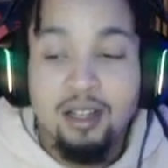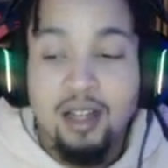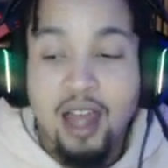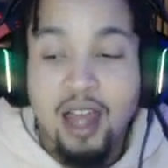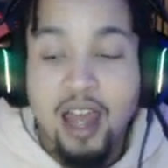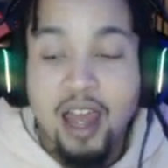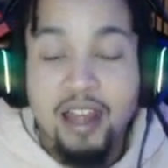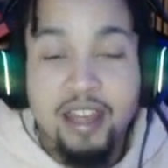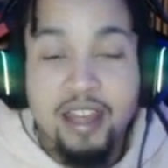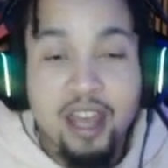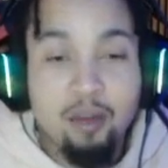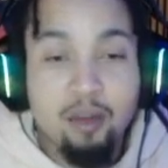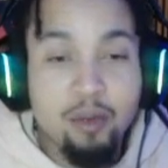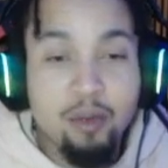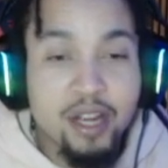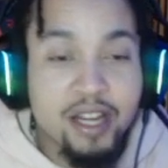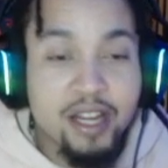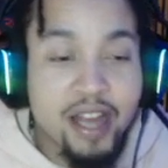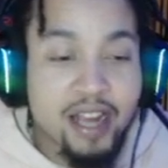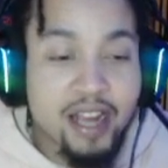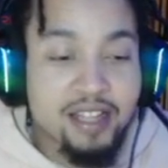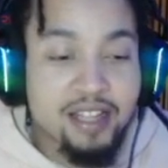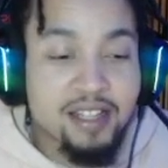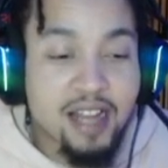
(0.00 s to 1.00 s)
Hey, can we
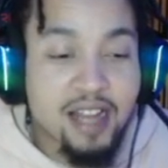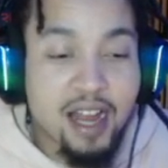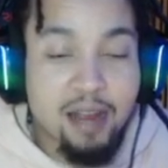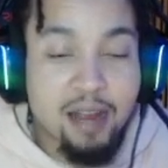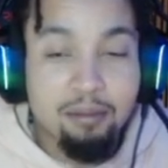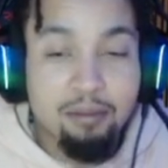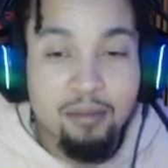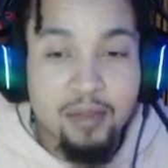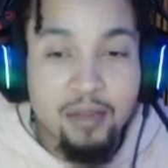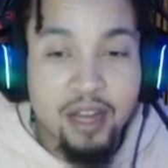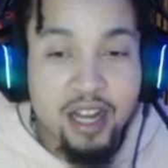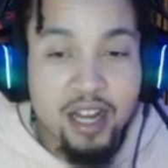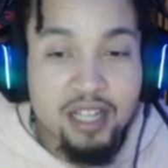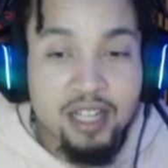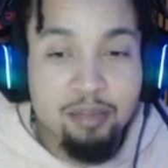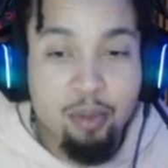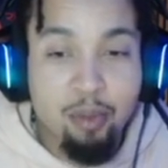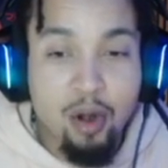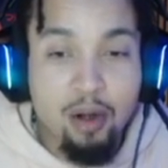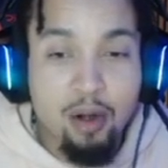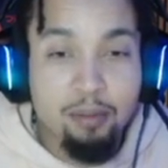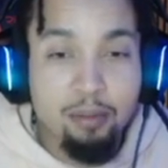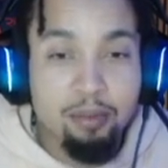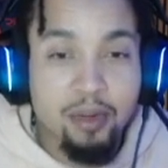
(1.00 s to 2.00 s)
next time, next
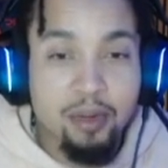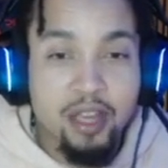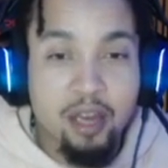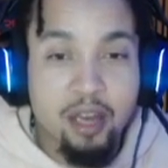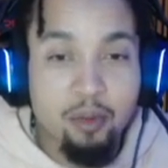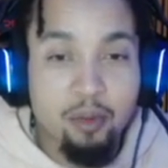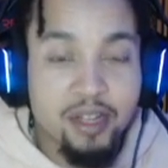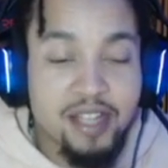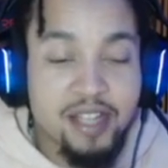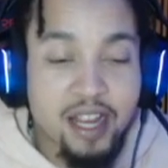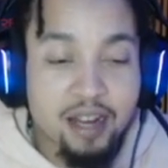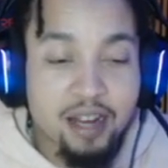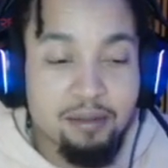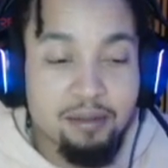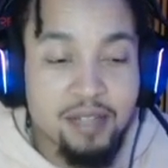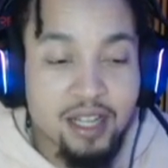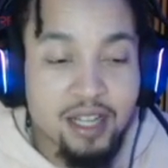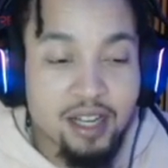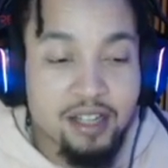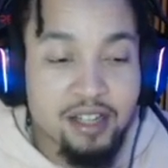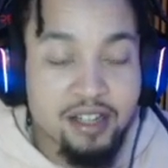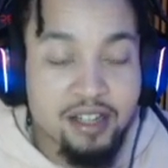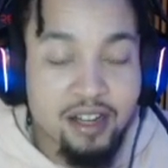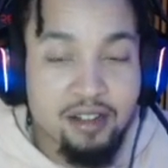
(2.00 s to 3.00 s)
perp, can we take him to
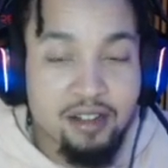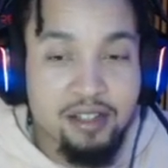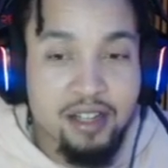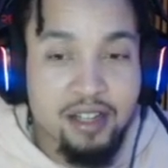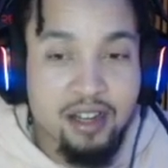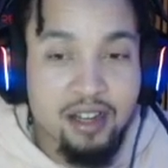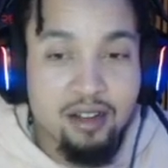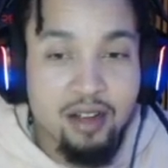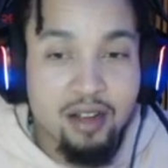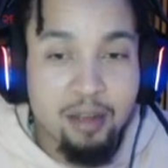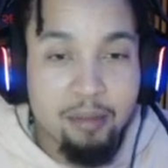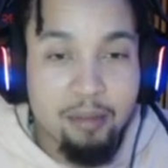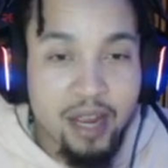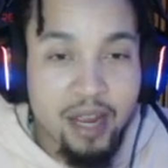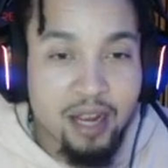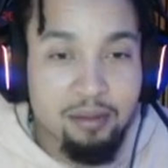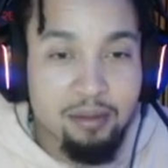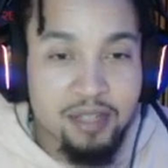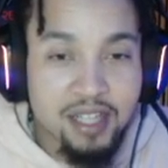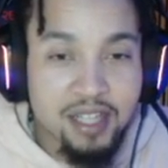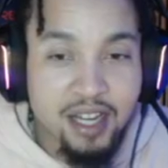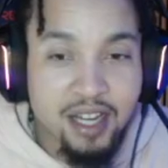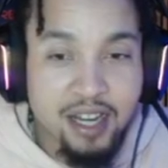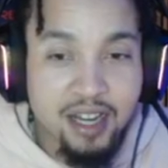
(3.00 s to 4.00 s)
the jail cell and make him
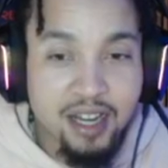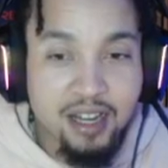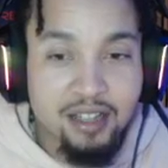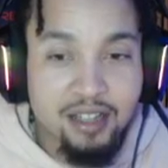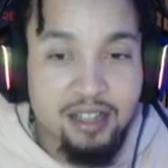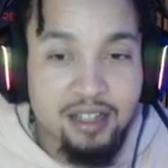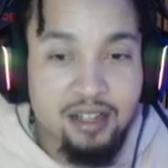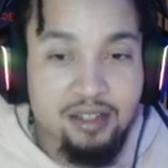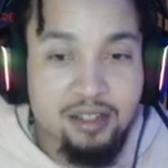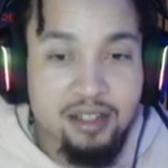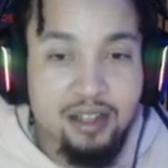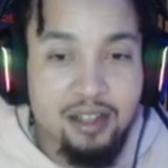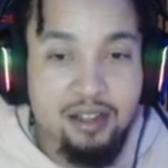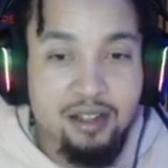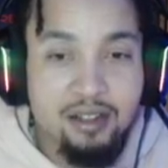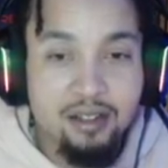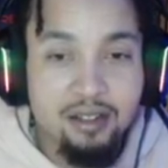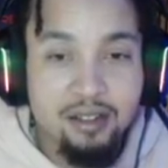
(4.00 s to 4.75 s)
sit yeah. in the jail cell?